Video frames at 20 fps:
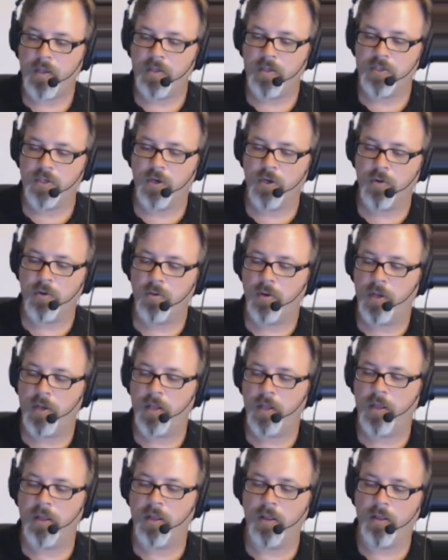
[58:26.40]
so
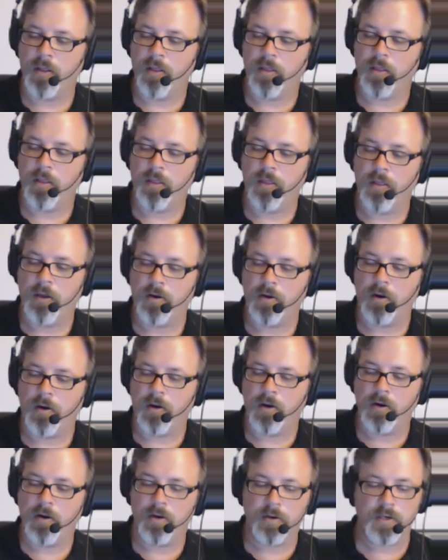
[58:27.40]
there
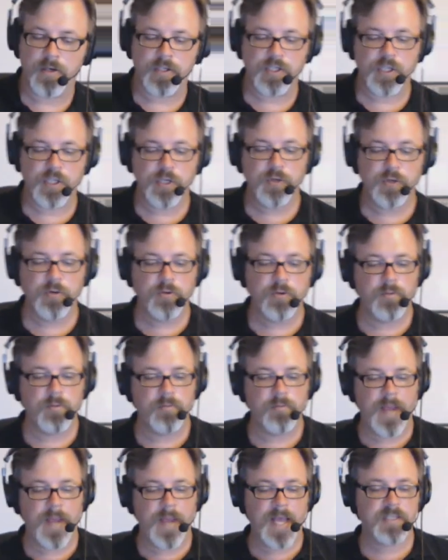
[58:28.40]
are two
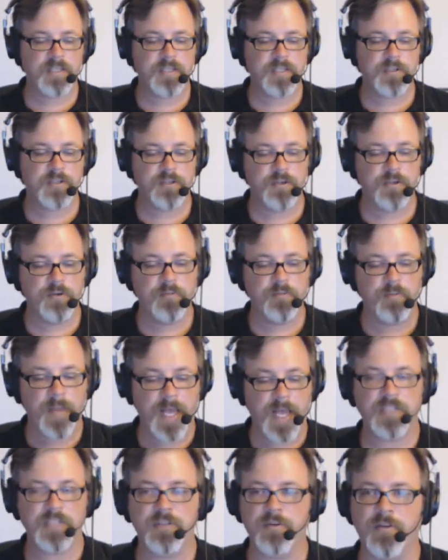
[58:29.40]
mas two
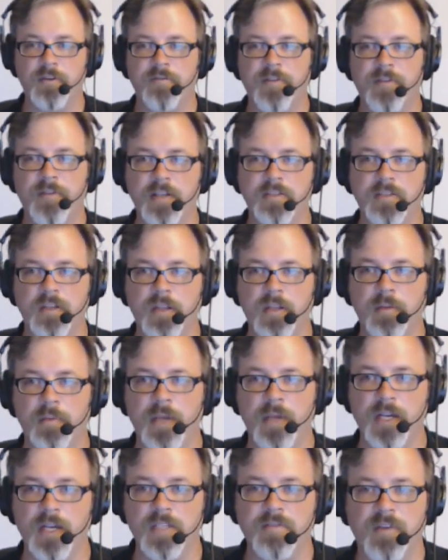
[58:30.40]
master effects on the
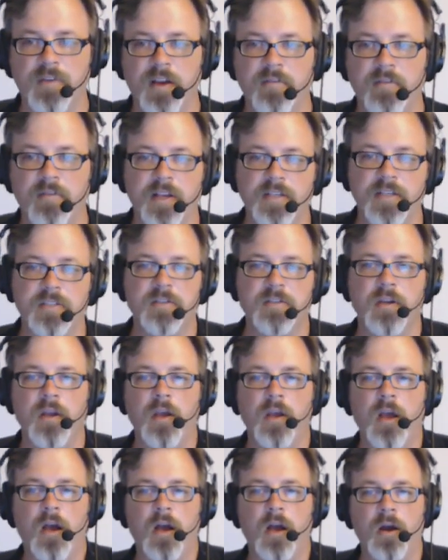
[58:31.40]
PX5S.
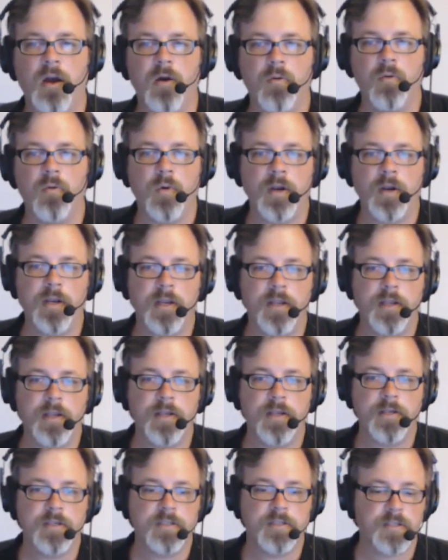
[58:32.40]
Uh, one
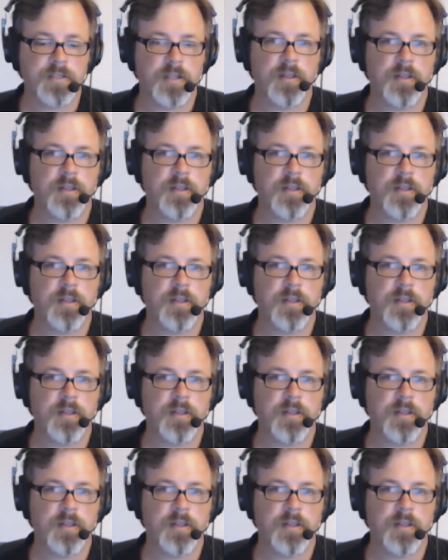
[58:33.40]
is